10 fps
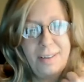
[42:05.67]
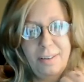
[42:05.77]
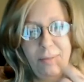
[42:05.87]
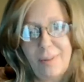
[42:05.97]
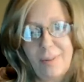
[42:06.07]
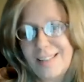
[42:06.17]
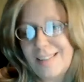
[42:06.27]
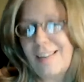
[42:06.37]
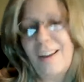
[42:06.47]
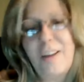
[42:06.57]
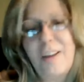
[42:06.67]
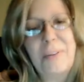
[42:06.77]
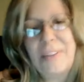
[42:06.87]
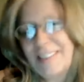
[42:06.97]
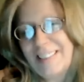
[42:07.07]
I Skype
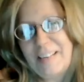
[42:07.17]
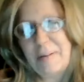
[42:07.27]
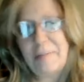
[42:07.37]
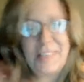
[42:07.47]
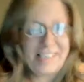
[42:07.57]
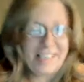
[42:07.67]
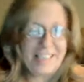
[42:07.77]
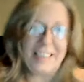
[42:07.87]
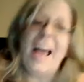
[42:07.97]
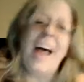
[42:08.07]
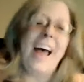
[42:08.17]
all the time. I'm addicted.